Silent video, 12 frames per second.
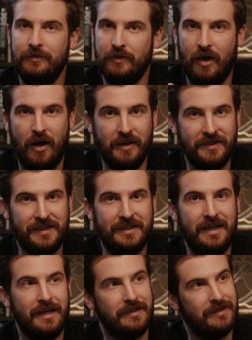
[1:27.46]
on
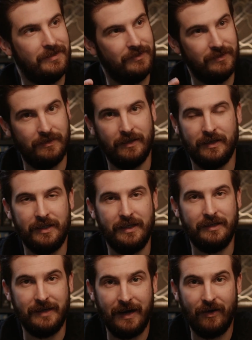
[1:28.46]
sticks
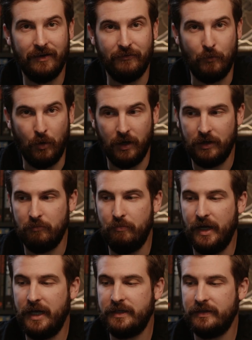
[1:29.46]
narrative work,
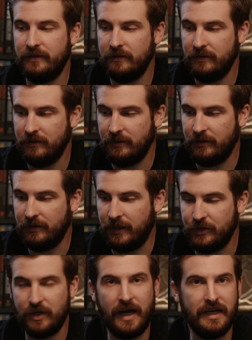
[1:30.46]
but
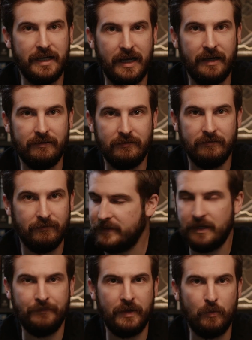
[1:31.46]
I tried to get
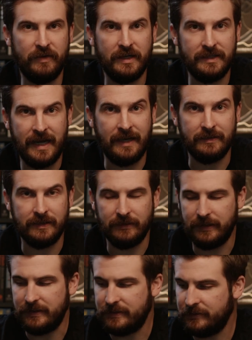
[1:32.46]
something with intent at
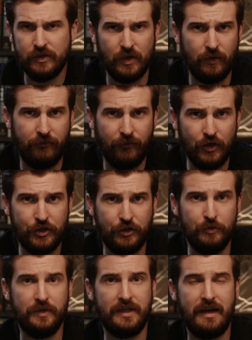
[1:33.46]
least. So the first
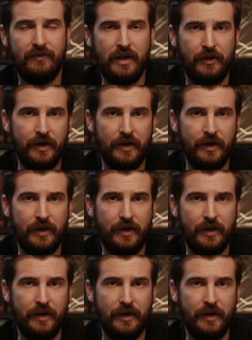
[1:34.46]
shoot, the Aviator